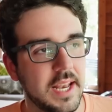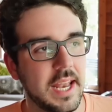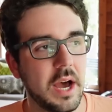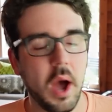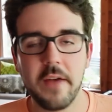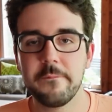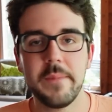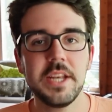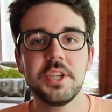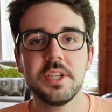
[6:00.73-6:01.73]
Now, I've
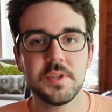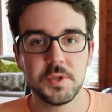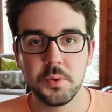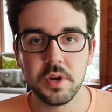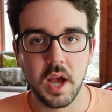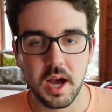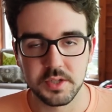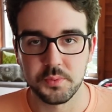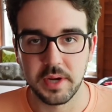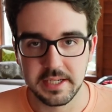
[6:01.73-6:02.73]
mentioned Stewart
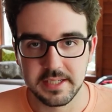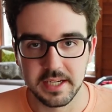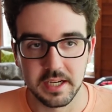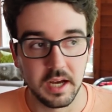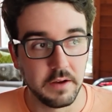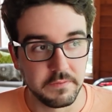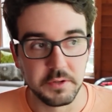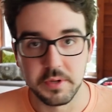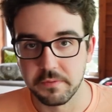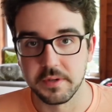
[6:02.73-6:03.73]
Haas Racing a
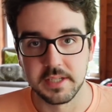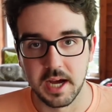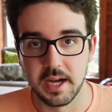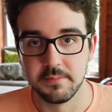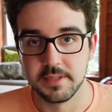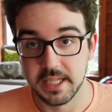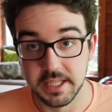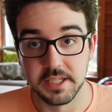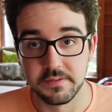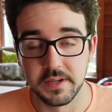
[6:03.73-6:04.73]
few different times in
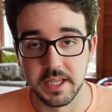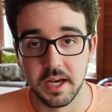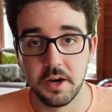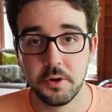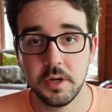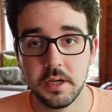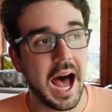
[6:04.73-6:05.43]
this video.